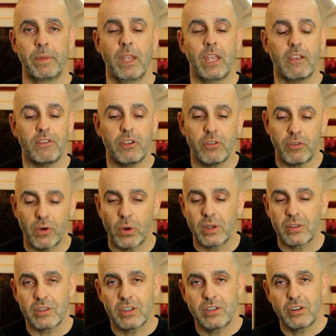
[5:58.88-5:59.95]
If you
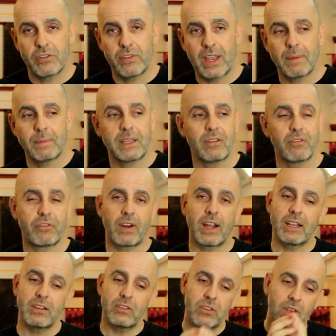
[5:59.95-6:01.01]
focus on your family and
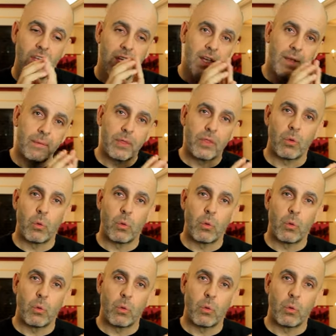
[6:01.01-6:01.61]
friends, the